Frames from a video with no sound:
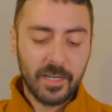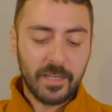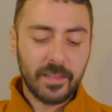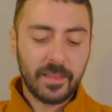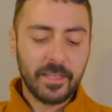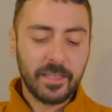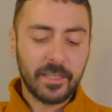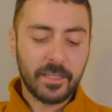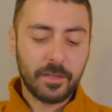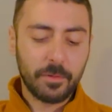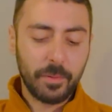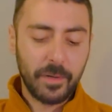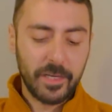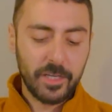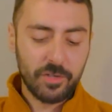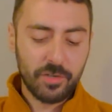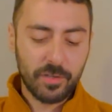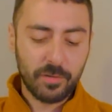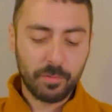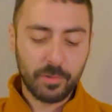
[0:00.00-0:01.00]
the
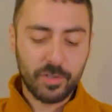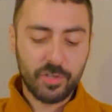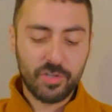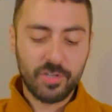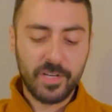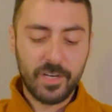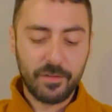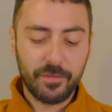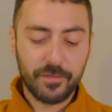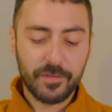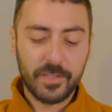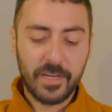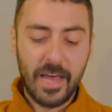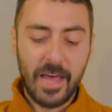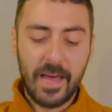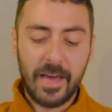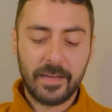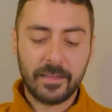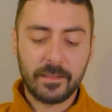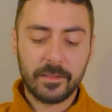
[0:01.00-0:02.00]
equation would shift,
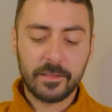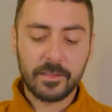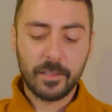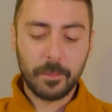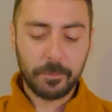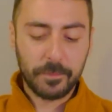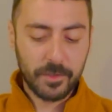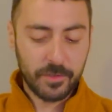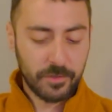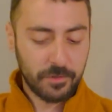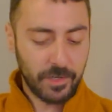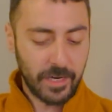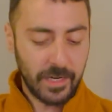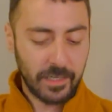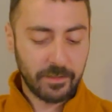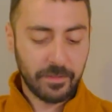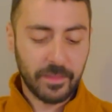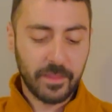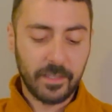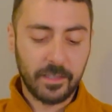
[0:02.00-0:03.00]
add and
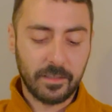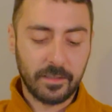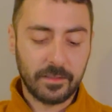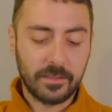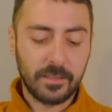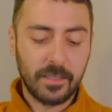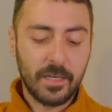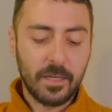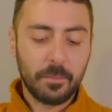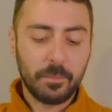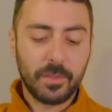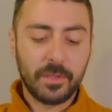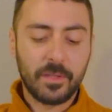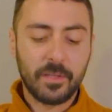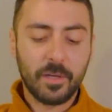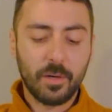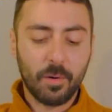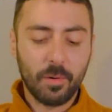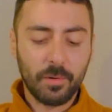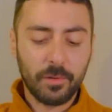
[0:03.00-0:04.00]
subtract things, but
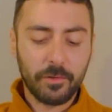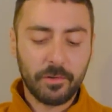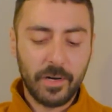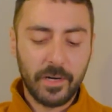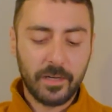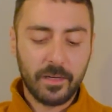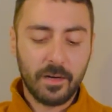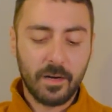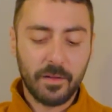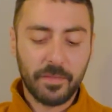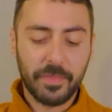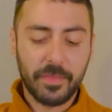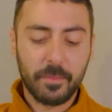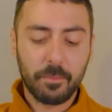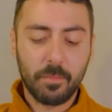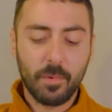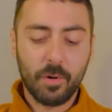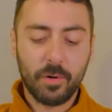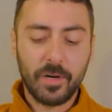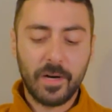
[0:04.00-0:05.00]
the older I got, the
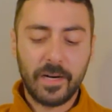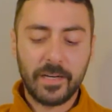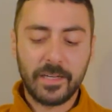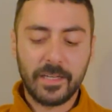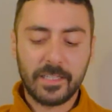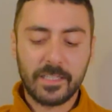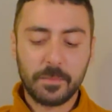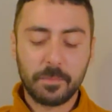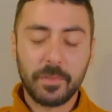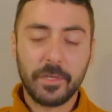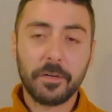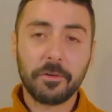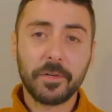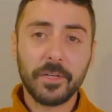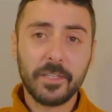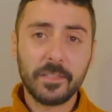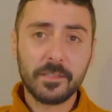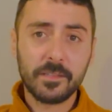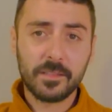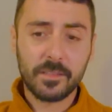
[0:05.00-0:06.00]
more I
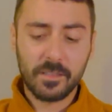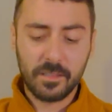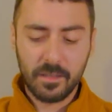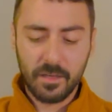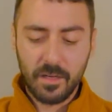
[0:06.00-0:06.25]
experienced,